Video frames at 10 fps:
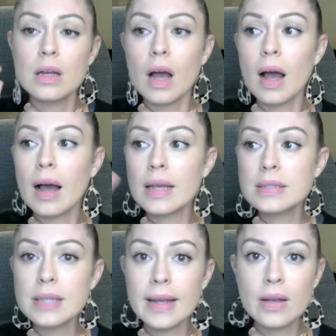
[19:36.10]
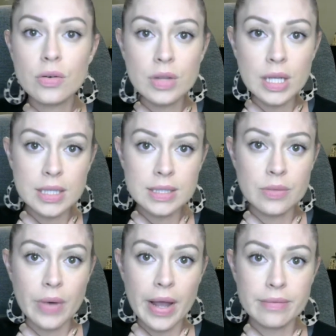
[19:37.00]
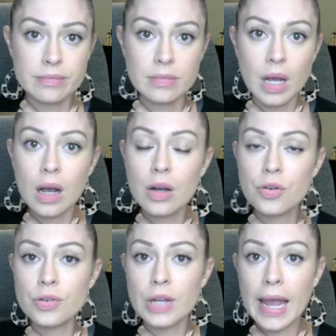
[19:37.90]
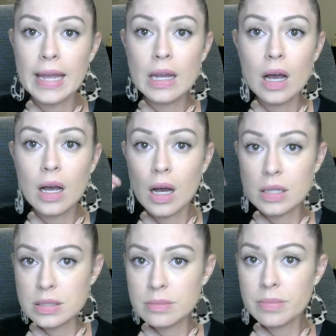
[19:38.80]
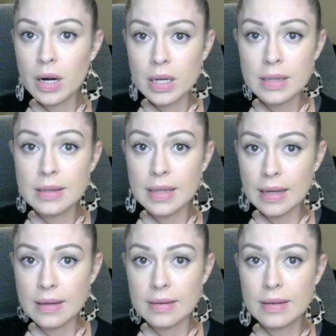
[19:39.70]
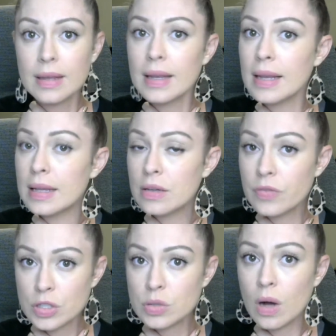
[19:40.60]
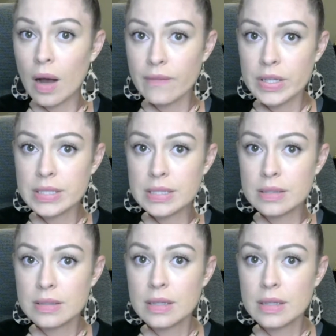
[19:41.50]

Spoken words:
I say go the easy way. Create a custom party link in the virtual office